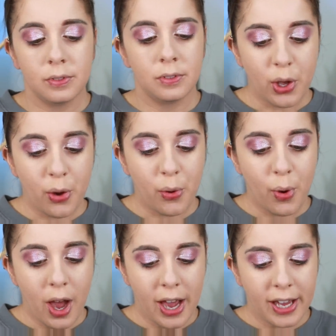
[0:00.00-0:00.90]

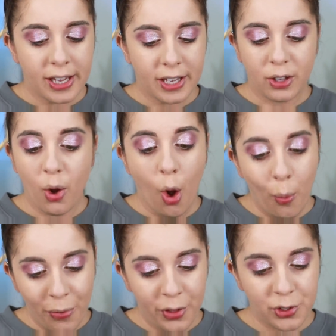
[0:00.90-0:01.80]
So I
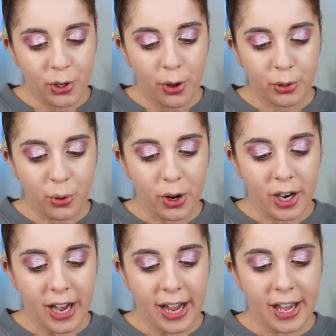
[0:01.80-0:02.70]
opened the stall
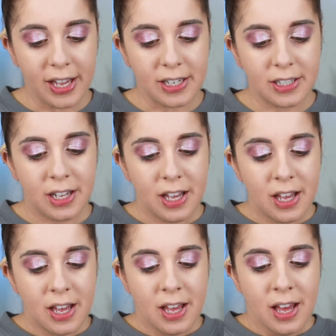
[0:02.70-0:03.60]
door and
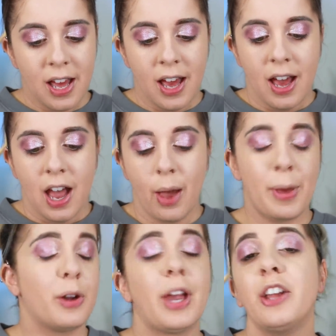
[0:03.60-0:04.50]
I'm
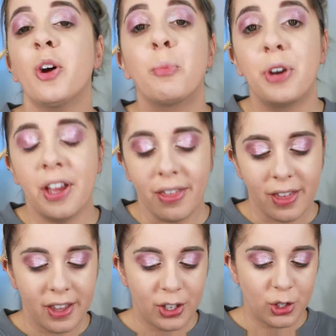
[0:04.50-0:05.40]
like, okay, don't breathe
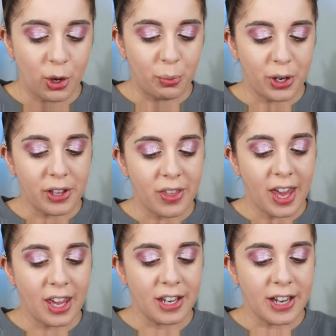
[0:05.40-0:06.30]
don't breathe.
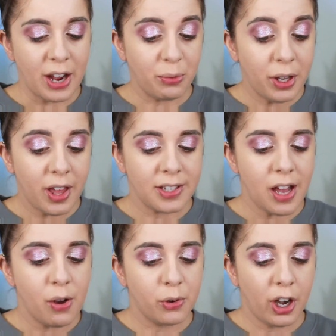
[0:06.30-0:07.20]
And I realized
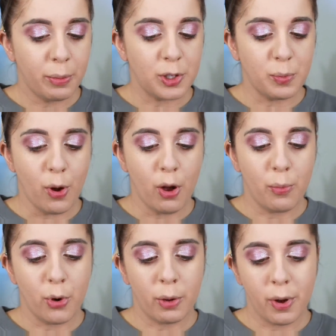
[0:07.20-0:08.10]
how incredibly small
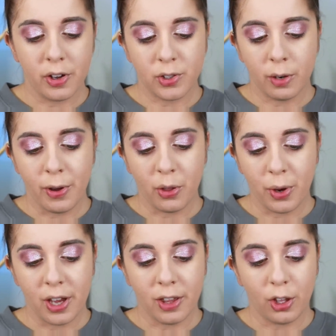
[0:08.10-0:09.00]
porta potties are, by the
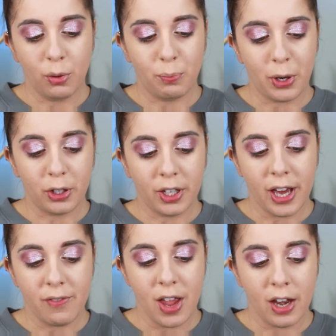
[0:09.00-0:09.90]
way. Like you barely
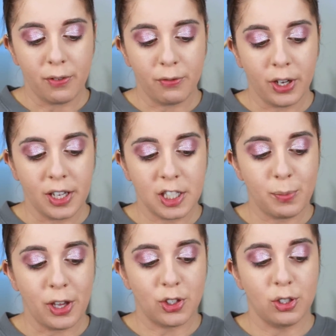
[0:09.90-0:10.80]
have any freaking
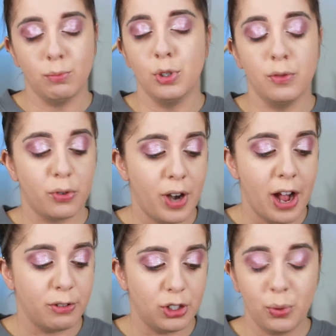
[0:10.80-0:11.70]
space to move
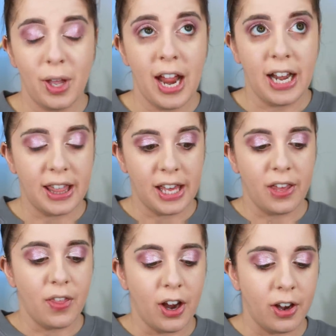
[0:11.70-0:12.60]
around, do anything
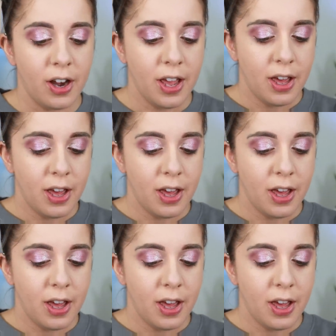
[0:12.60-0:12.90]
in there.